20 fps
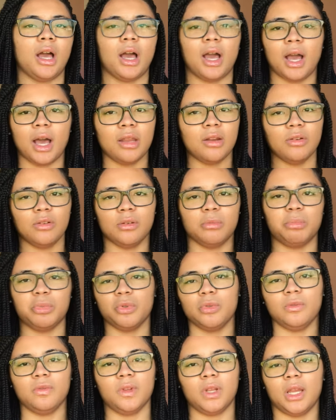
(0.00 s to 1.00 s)
I don't
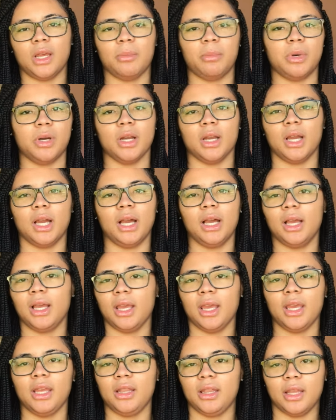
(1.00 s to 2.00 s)
approve of that part. I
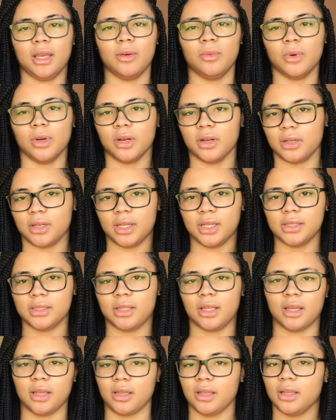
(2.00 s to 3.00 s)
hate that word. That's
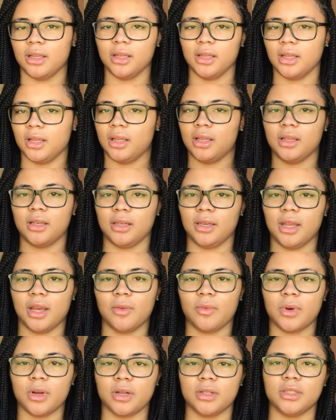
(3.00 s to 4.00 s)
like, that
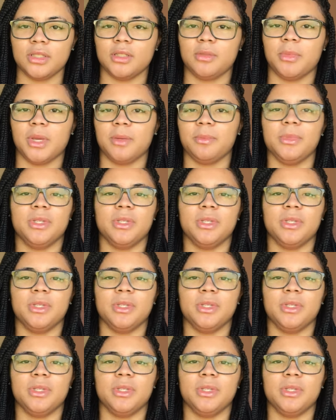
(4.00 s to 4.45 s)
word just makes